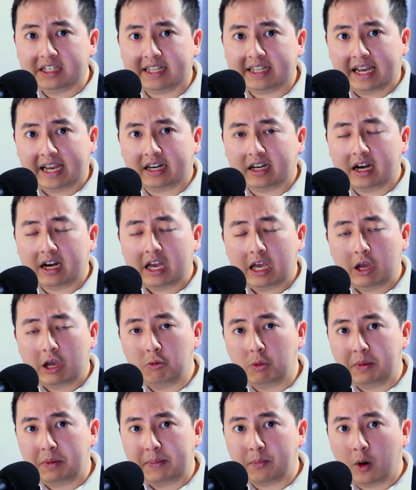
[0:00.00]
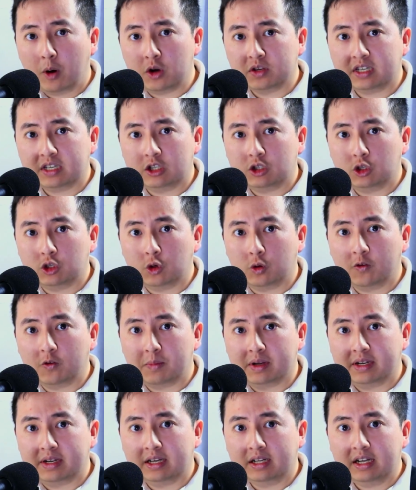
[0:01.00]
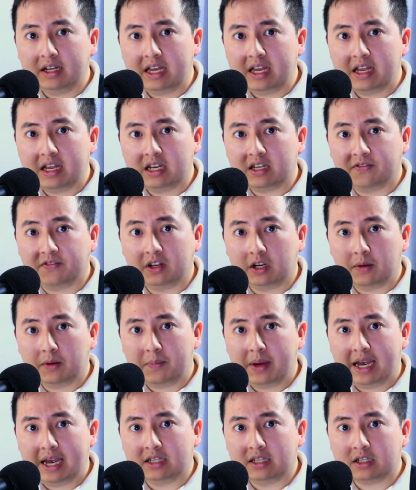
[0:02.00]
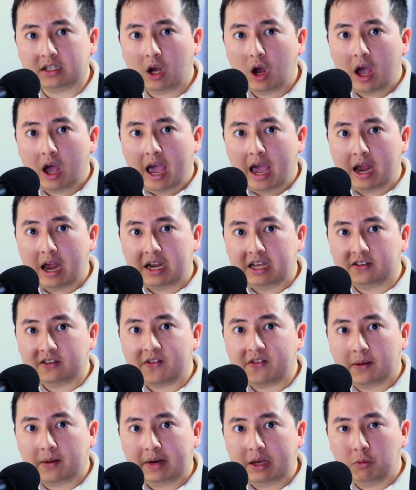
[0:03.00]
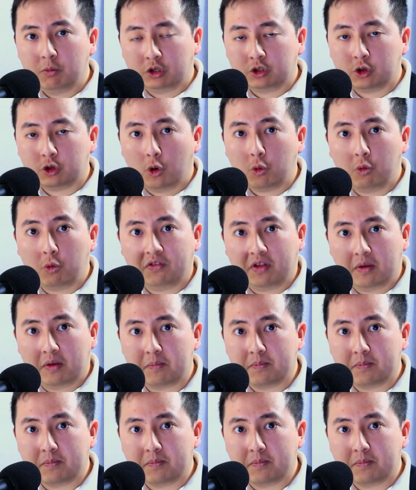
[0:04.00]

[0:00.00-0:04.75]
later, he would be posted to Manila in the Philippines, and his family would go with him.